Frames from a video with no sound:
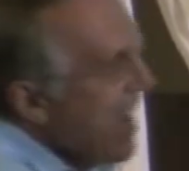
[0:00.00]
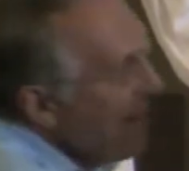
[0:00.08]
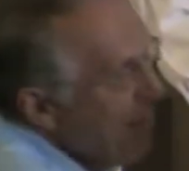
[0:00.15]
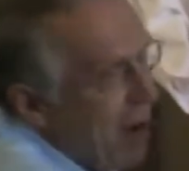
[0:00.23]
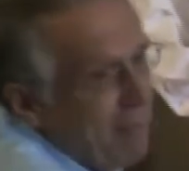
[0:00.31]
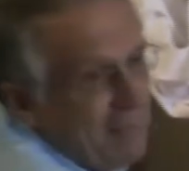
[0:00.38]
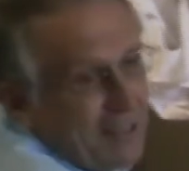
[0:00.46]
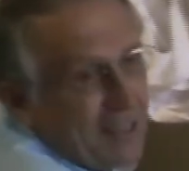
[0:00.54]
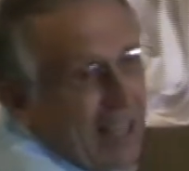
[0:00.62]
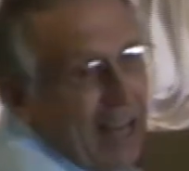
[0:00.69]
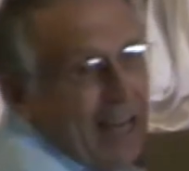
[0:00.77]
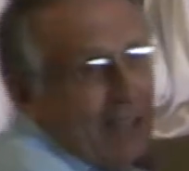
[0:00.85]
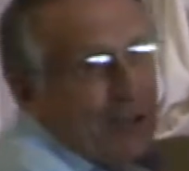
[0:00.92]
And mom
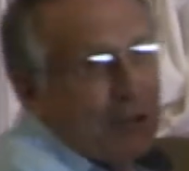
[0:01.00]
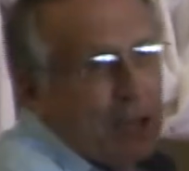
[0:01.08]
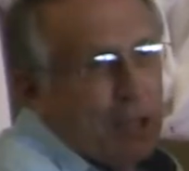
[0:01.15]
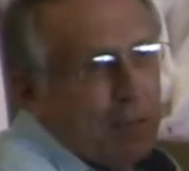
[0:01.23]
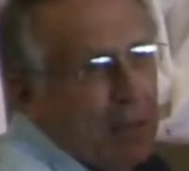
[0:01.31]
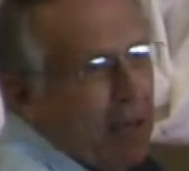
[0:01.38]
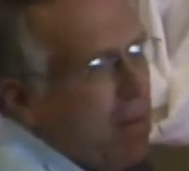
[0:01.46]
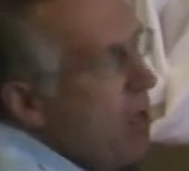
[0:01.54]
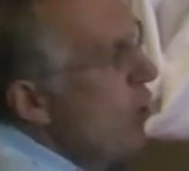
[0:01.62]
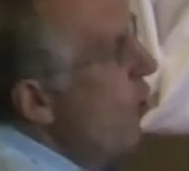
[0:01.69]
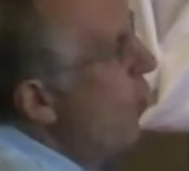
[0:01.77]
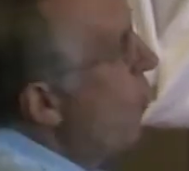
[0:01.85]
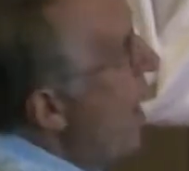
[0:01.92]
started to teach me,
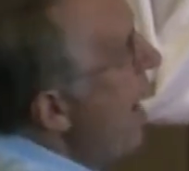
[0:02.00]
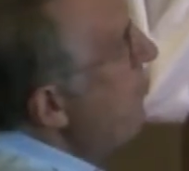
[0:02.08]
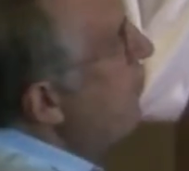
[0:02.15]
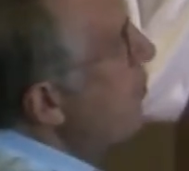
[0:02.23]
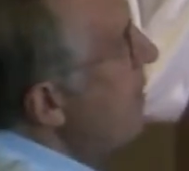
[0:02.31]
your wife